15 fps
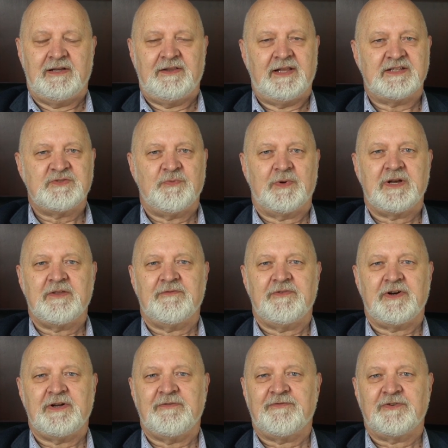And that's one of the
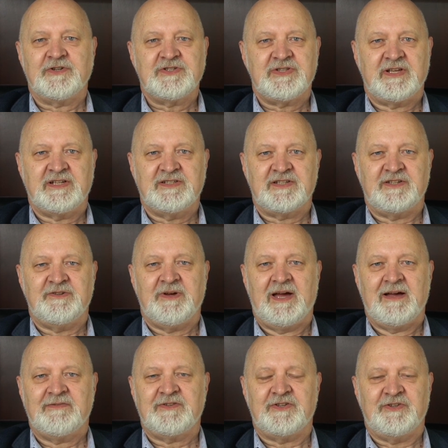very first things that you
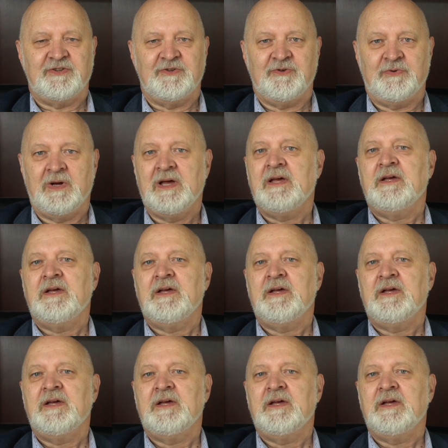have to do